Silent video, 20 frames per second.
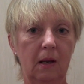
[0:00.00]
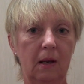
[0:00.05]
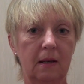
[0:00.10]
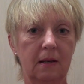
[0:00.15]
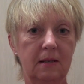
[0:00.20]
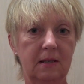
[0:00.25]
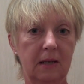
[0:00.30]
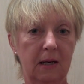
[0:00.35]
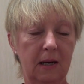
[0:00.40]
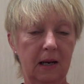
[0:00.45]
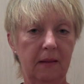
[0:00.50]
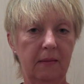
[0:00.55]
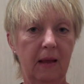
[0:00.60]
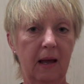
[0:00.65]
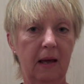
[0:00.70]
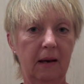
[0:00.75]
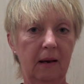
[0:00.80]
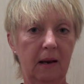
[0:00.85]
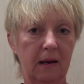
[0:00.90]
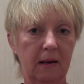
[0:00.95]
study, and
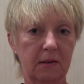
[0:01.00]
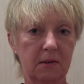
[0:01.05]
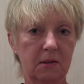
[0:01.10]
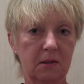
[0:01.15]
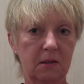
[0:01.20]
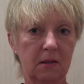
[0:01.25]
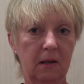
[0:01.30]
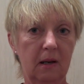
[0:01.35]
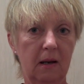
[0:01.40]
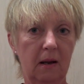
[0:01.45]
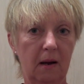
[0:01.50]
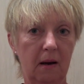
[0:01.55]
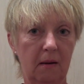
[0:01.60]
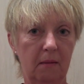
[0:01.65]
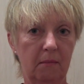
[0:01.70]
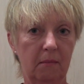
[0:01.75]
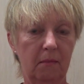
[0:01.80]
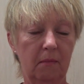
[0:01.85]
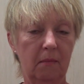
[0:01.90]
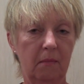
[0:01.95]
that has
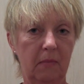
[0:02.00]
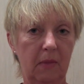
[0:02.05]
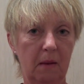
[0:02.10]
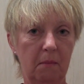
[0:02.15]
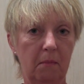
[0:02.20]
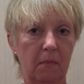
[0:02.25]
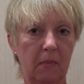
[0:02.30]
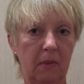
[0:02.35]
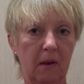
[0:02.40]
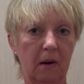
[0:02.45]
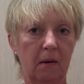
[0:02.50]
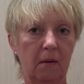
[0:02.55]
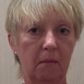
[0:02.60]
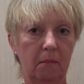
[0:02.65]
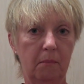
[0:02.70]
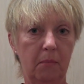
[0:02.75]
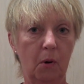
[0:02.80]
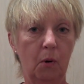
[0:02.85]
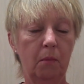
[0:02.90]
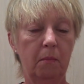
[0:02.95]
um, the, the
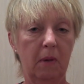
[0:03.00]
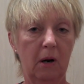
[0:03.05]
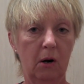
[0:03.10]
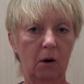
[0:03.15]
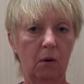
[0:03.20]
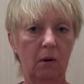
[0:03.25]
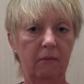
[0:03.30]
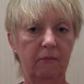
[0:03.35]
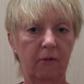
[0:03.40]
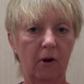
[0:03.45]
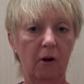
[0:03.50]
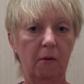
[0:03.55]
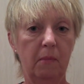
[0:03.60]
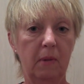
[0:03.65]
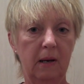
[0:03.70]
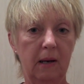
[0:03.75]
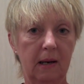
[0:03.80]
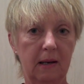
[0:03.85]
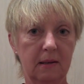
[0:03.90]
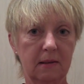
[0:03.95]
bone marrow
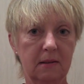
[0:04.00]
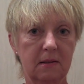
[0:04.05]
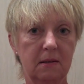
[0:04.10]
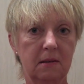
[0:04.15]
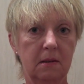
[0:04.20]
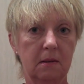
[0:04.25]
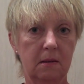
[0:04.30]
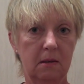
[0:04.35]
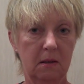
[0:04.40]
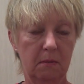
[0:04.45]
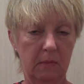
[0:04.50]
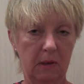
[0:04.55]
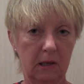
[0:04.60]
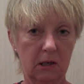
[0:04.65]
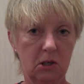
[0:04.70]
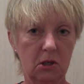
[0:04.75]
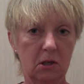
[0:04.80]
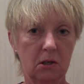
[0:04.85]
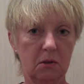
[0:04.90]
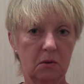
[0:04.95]
involvement has
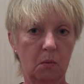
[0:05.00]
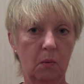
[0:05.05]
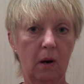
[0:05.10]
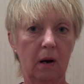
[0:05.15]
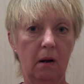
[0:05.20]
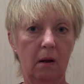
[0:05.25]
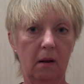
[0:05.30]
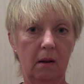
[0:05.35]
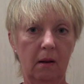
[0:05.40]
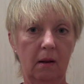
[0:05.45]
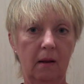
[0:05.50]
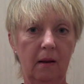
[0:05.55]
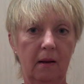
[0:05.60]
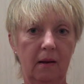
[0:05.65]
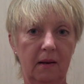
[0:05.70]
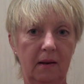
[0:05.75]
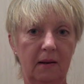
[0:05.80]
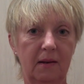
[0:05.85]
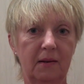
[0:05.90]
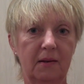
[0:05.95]
diminished as well.
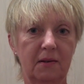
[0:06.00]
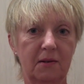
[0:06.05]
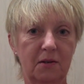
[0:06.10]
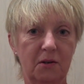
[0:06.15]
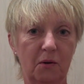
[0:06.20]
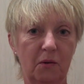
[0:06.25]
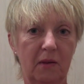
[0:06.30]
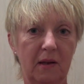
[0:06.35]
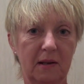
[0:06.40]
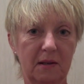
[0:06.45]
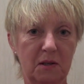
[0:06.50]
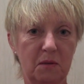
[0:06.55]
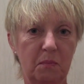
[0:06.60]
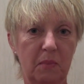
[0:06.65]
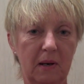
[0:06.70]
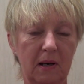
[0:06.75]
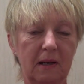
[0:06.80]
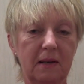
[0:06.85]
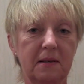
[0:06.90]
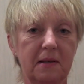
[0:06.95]
So that's
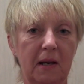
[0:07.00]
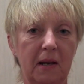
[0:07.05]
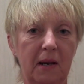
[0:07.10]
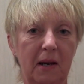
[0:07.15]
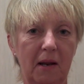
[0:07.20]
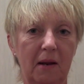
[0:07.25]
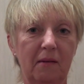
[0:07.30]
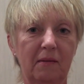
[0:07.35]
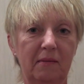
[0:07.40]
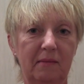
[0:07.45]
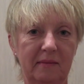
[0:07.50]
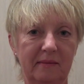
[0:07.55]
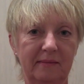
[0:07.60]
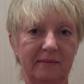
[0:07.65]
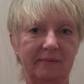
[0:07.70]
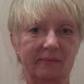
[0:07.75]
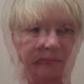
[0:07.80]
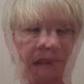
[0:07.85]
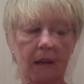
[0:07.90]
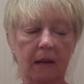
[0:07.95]
been exciting.
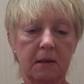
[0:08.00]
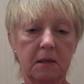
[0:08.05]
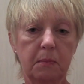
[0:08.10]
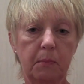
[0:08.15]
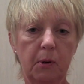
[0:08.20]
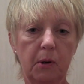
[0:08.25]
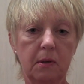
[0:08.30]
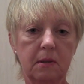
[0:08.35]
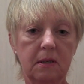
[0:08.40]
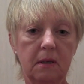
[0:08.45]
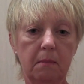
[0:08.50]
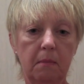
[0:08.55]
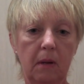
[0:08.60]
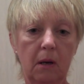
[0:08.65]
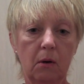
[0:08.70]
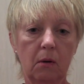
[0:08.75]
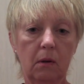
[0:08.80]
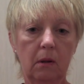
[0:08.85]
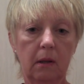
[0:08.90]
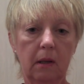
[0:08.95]
My experience at
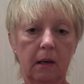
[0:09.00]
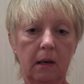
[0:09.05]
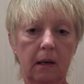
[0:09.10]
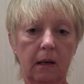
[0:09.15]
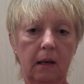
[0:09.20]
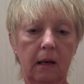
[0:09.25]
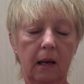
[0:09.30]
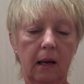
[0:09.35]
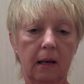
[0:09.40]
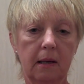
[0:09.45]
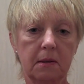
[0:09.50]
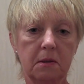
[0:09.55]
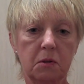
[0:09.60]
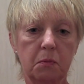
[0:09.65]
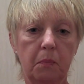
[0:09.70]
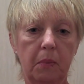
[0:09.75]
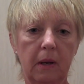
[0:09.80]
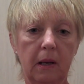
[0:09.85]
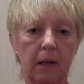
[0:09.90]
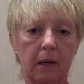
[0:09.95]
Mayo Clinic has
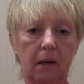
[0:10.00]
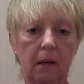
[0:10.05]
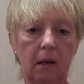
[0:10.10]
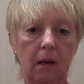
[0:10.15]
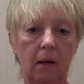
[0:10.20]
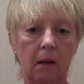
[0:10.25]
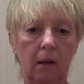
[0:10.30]
been,